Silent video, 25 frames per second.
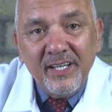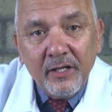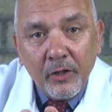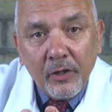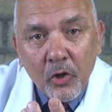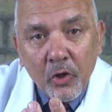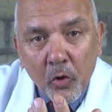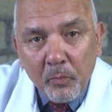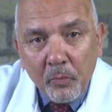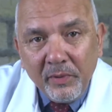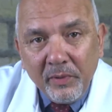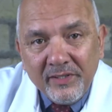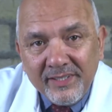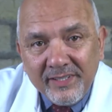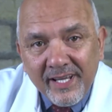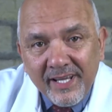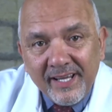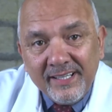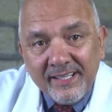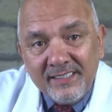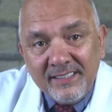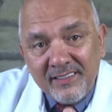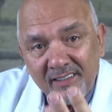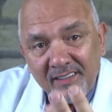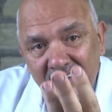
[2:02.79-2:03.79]
a couple of
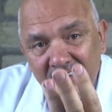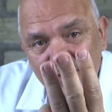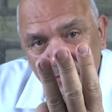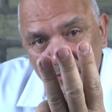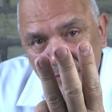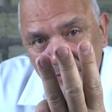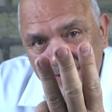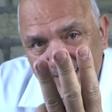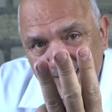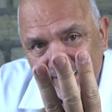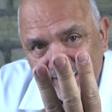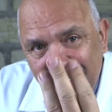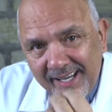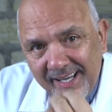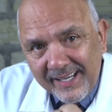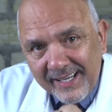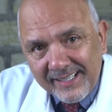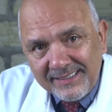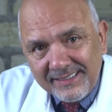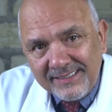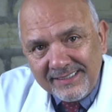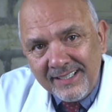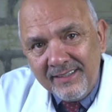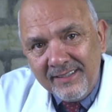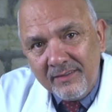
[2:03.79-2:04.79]
days, 3
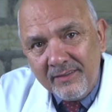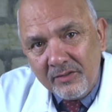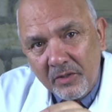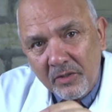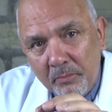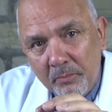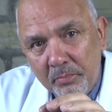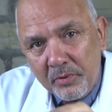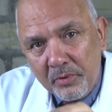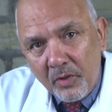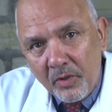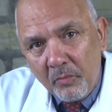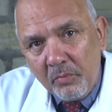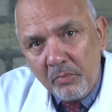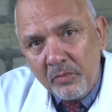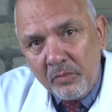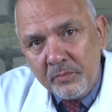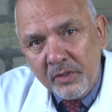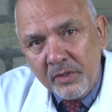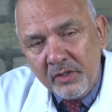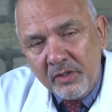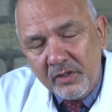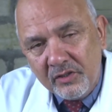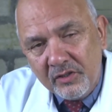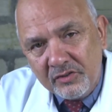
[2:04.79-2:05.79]
days, the
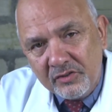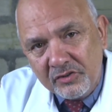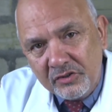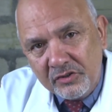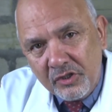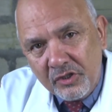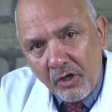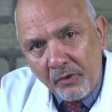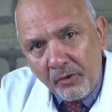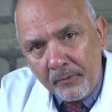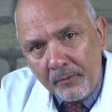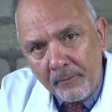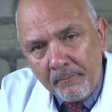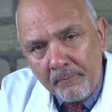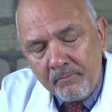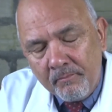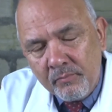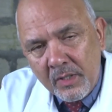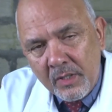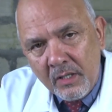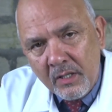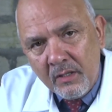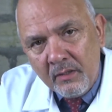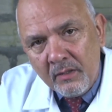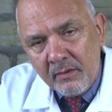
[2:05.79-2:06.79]
problem has gone.
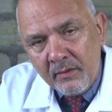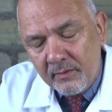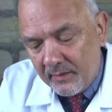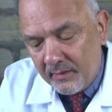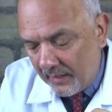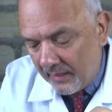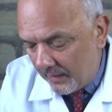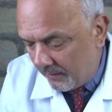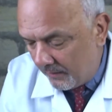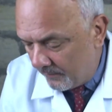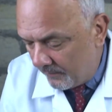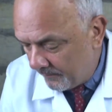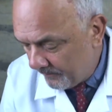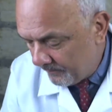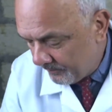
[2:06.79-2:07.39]
Now,